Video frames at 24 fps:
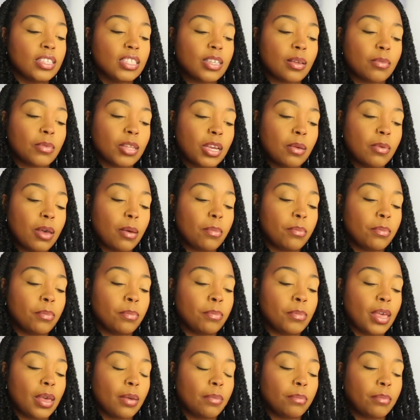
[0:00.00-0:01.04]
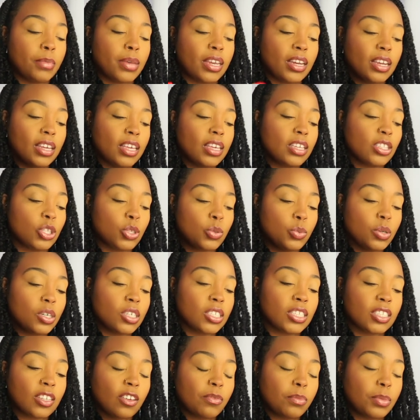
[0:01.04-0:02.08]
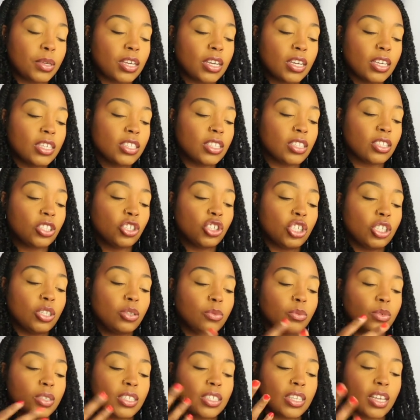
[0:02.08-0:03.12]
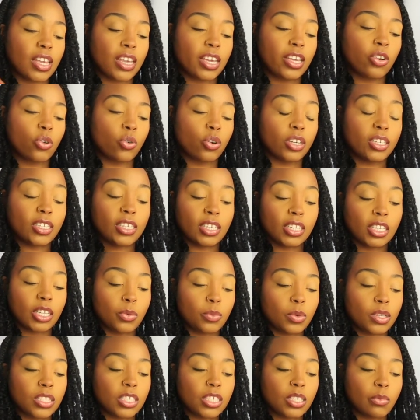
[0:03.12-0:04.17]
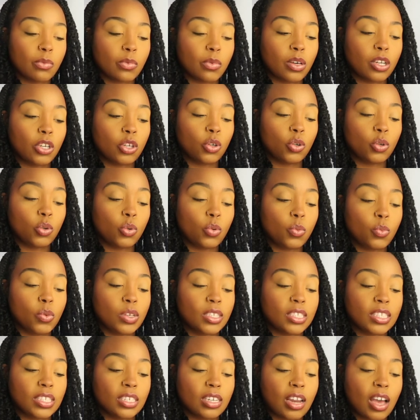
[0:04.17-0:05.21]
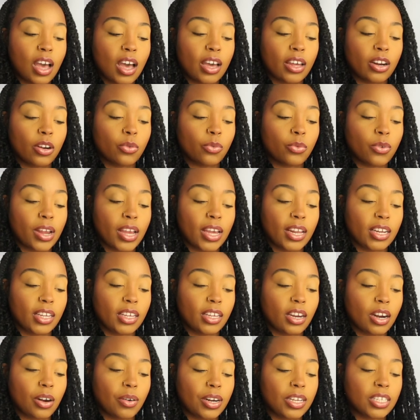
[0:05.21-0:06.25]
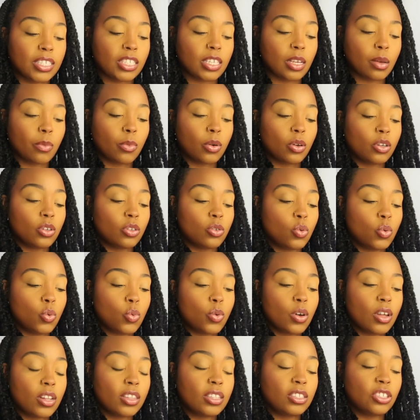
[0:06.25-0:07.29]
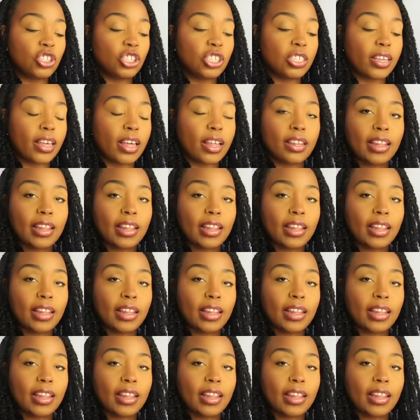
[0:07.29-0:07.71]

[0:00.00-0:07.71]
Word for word: something about admitting it to herself because she was in or dealing with someone who was not ready all right someone who she